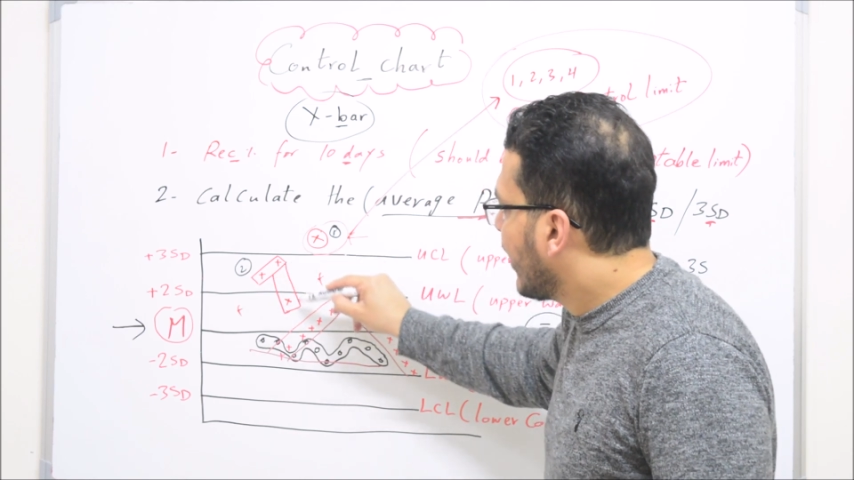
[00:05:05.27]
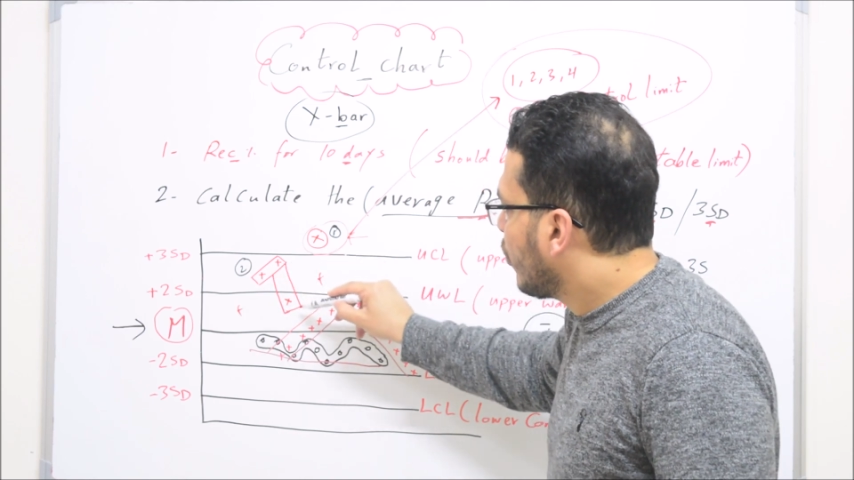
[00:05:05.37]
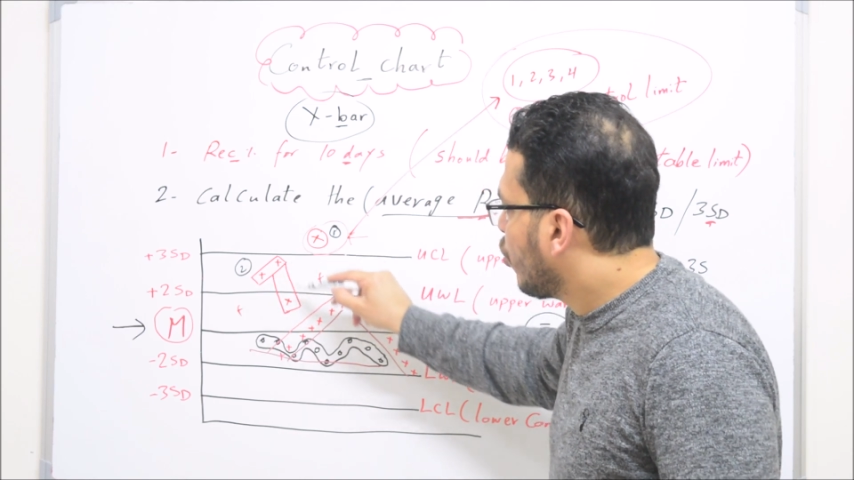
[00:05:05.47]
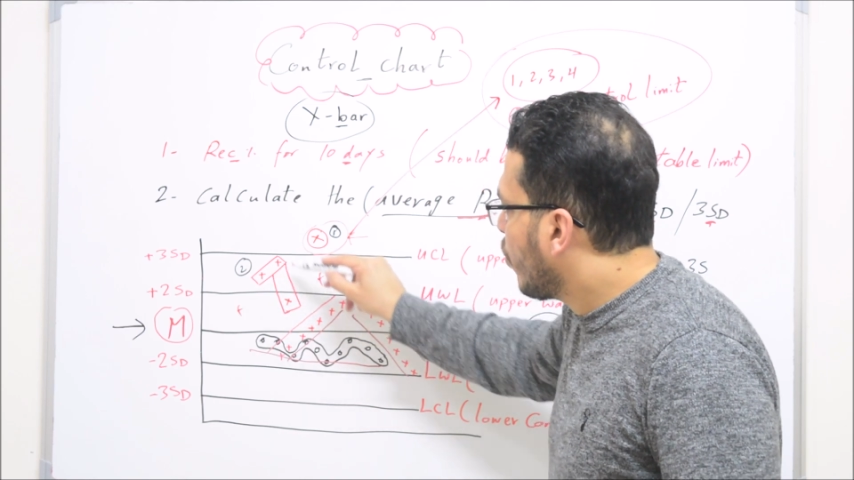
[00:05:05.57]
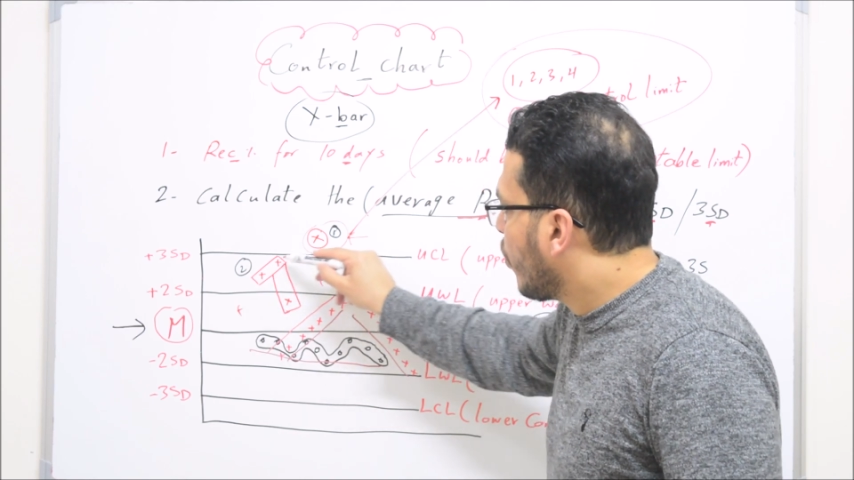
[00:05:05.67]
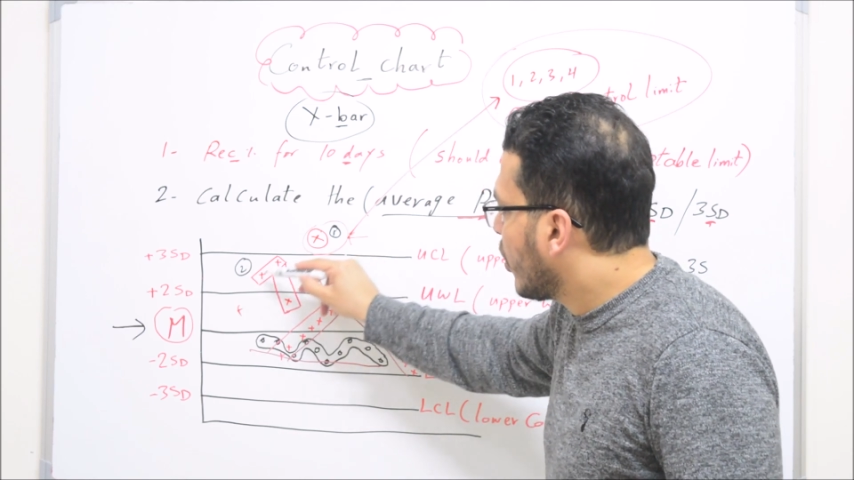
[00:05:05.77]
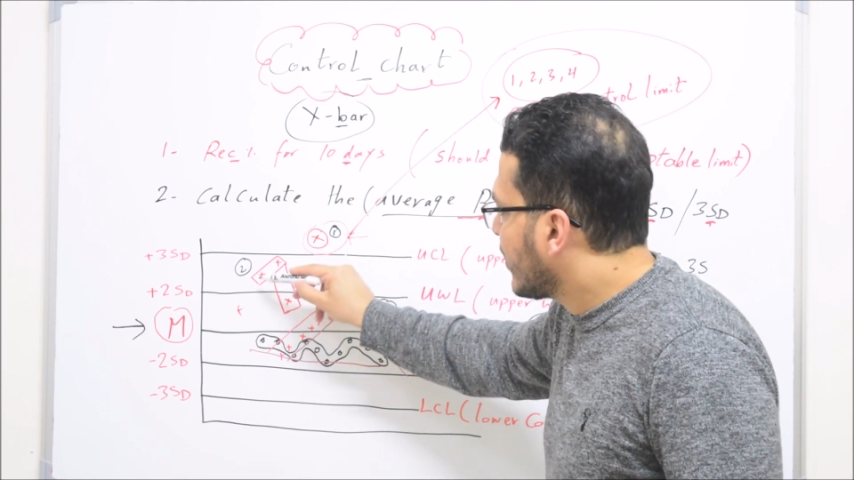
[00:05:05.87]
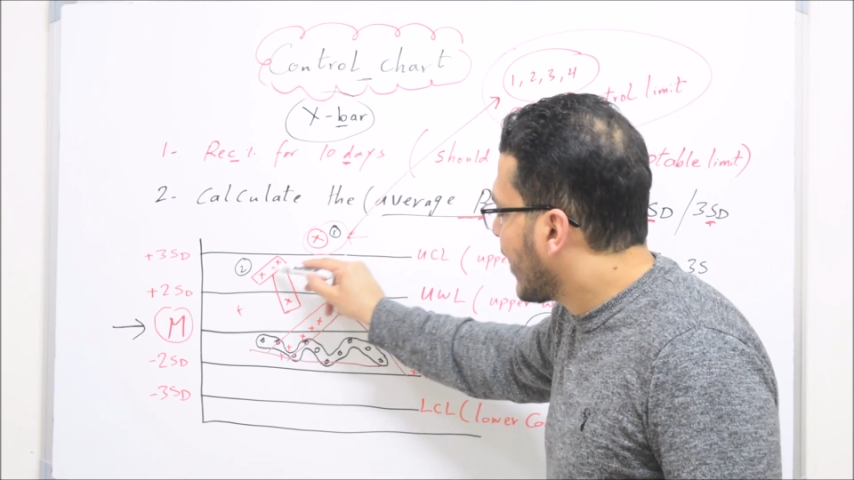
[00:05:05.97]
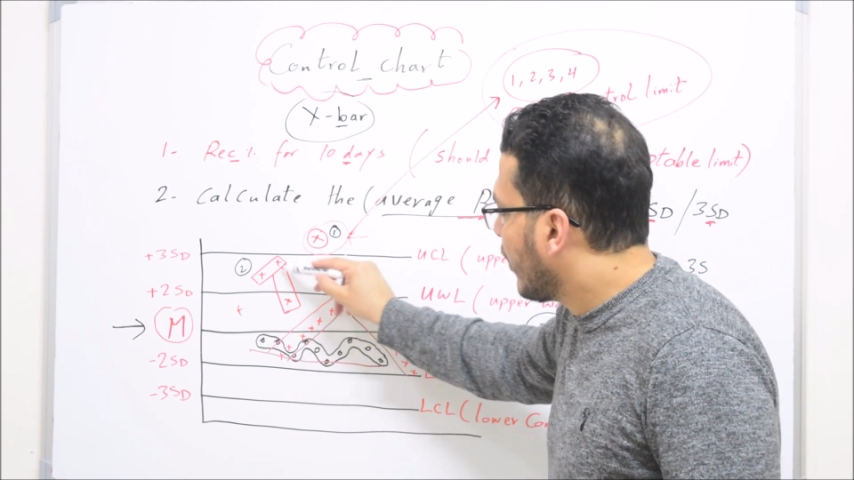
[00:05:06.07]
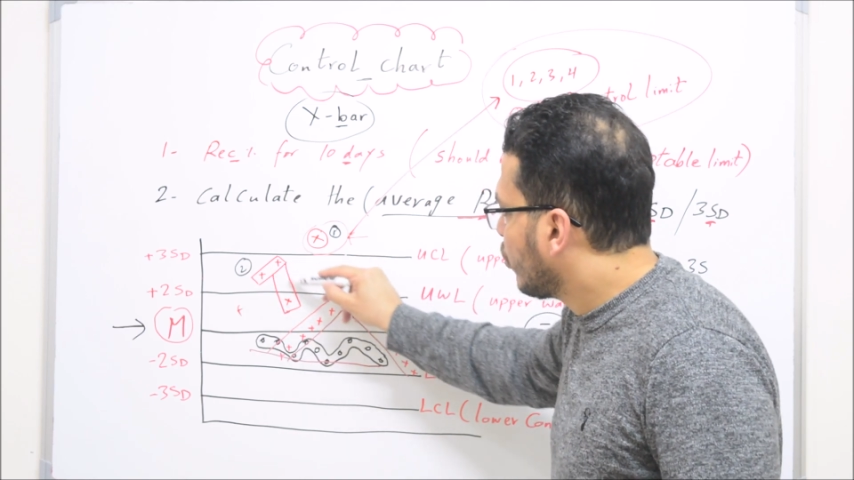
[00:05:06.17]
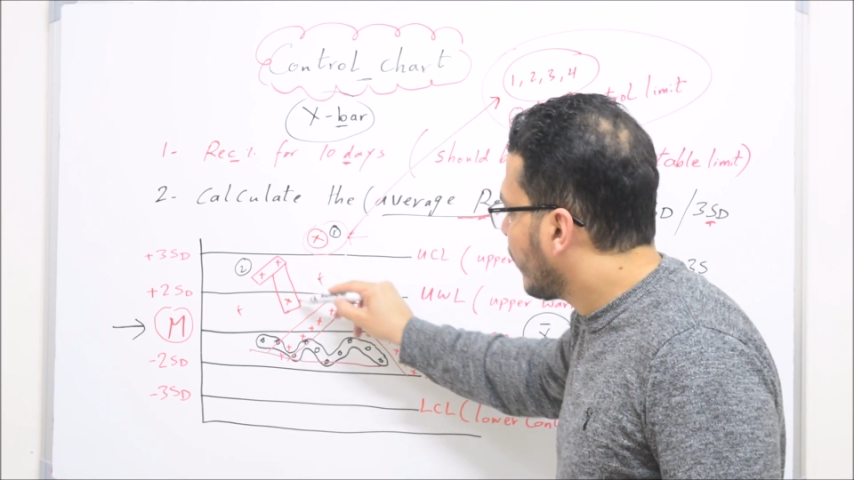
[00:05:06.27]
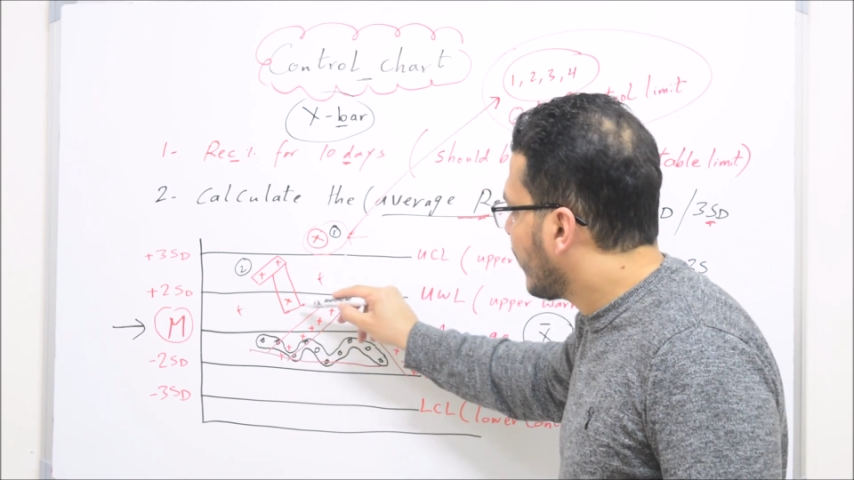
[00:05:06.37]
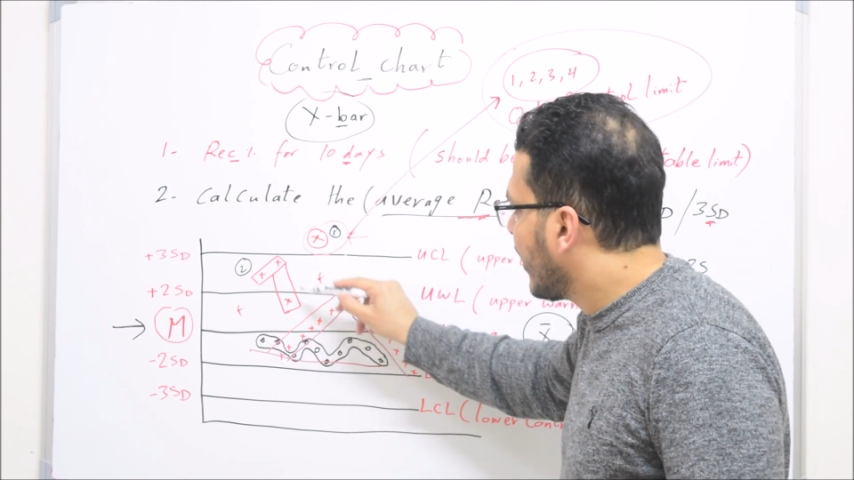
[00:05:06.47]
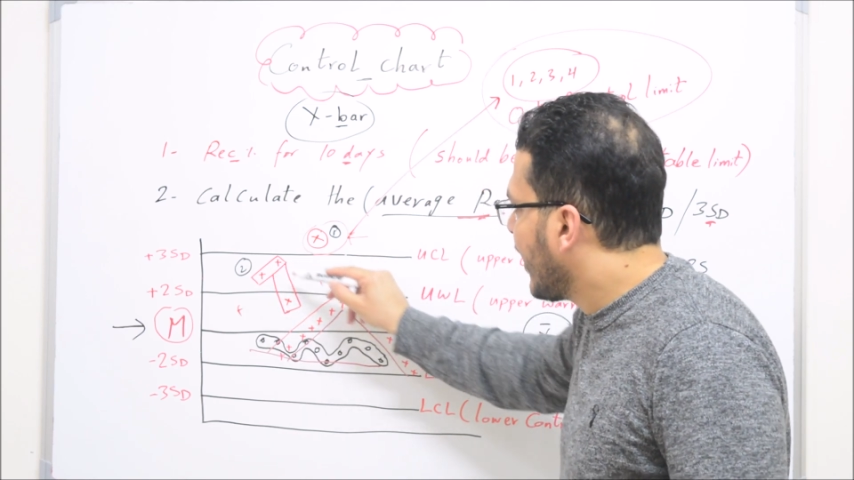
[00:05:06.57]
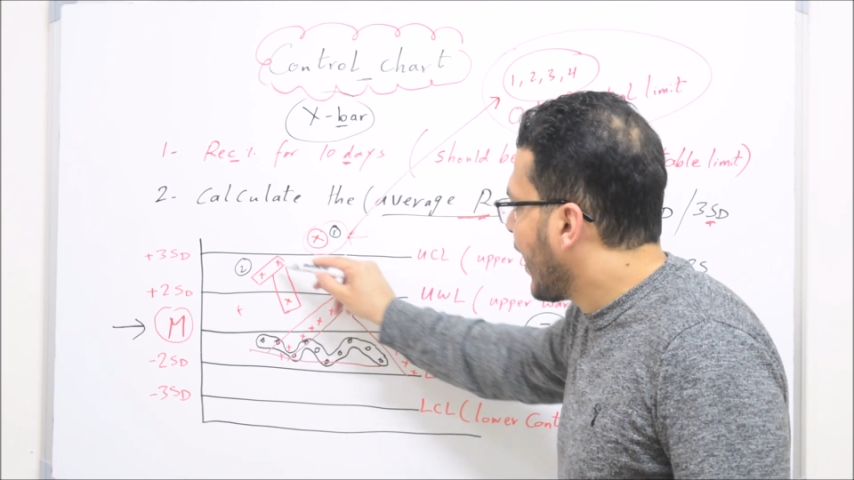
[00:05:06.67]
2 points out of three